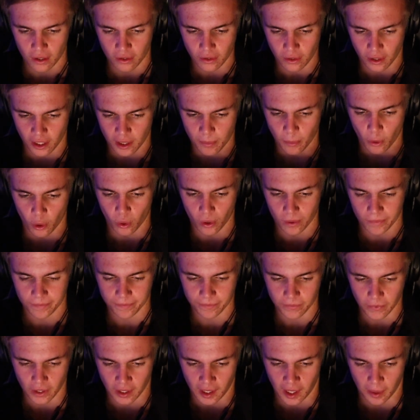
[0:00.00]
not anymore.
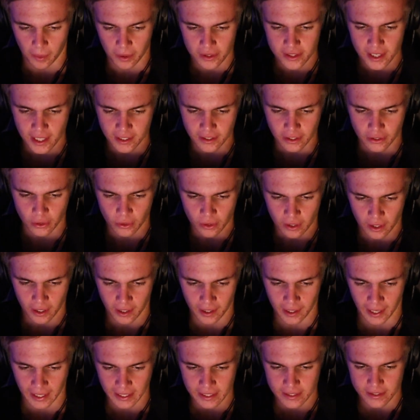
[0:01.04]
Alright, we'll take the new
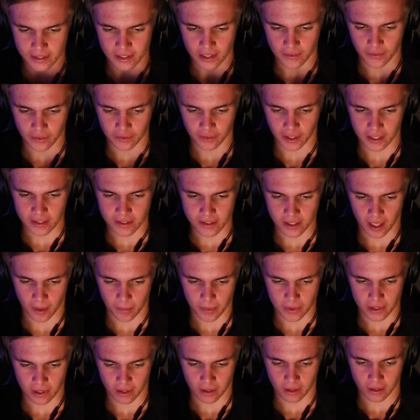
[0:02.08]
guy, eighty-seven rated
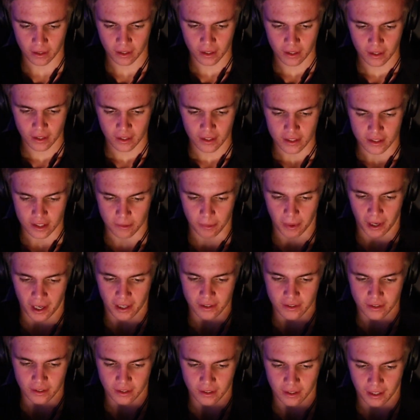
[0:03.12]
Zapata.
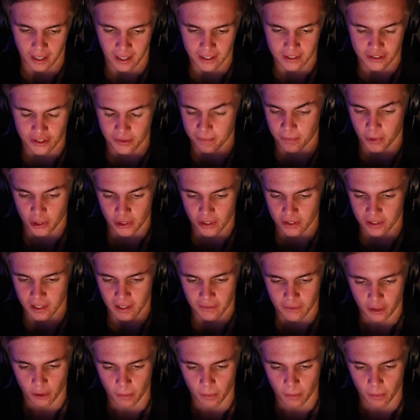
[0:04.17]
Zapata. I just butchered that